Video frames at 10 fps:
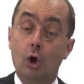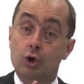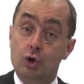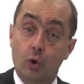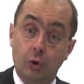
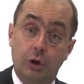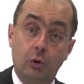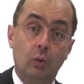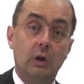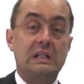Should
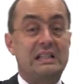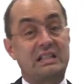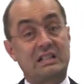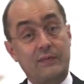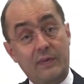you
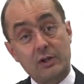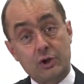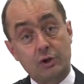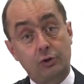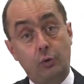
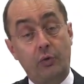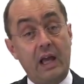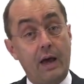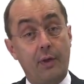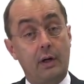switch to
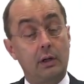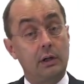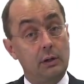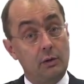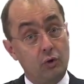the other
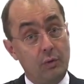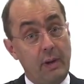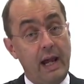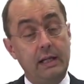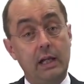
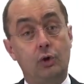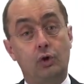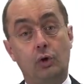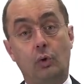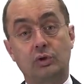remaining
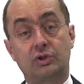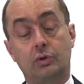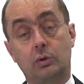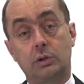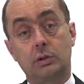closed
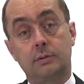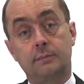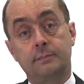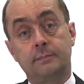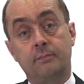door,
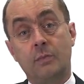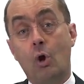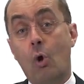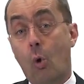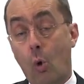
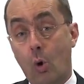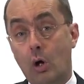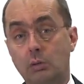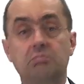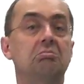
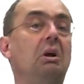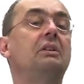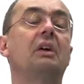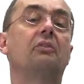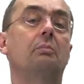or
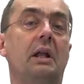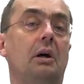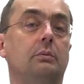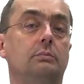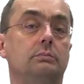it doesn't matter?